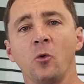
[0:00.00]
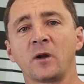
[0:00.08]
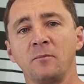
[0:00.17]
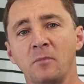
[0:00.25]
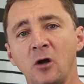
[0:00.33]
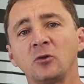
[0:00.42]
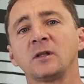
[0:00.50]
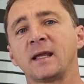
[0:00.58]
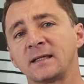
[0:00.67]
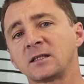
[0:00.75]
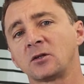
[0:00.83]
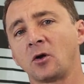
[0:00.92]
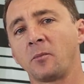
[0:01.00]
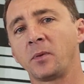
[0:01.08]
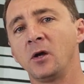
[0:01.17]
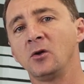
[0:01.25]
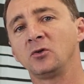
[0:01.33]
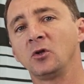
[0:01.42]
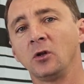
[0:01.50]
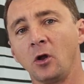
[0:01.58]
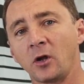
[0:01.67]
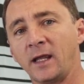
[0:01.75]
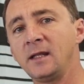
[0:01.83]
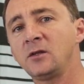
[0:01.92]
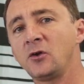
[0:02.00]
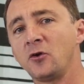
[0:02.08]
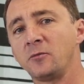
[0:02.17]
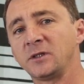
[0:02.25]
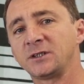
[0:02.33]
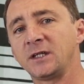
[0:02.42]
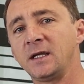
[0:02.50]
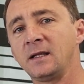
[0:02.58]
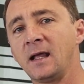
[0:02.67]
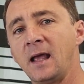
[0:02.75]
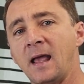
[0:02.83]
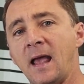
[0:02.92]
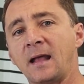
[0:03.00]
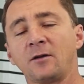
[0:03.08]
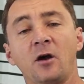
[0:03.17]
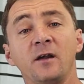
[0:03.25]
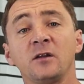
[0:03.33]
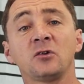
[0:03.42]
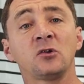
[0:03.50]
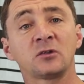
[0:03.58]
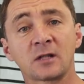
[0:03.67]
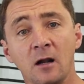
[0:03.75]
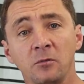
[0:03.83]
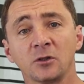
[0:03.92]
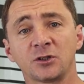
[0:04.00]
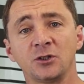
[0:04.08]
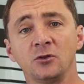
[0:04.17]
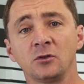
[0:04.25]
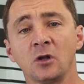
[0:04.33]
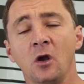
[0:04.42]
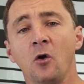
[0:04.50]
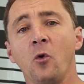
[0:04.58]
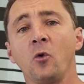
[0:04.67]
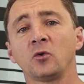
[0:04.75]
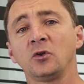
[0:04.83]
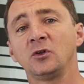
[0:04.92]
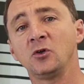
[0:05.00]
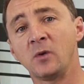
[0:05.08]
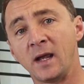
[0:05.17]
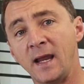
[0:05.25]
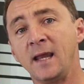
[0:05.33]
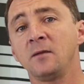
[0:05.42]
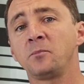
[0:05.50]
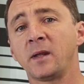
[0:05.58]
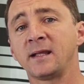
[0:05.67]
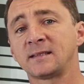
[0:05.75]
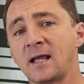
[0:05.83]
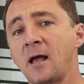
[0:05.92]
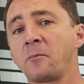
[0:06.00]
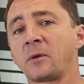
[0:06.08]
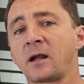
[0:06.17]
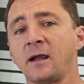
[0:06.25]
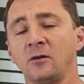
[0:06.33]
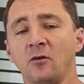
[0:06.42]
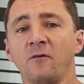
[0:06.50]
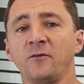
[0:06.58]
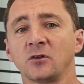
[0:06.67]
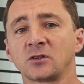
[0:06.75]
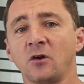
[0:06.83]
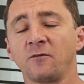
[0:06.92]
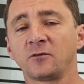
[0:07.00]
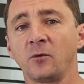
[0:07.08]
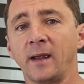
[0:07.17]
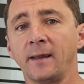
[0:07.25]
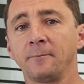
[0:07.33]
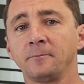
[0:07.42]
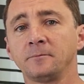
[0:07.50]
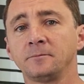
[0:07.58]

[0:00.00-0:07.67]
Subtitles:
or remote desktop to log into your machine and either to troubleshoot or to do an in-place upgrade of your software.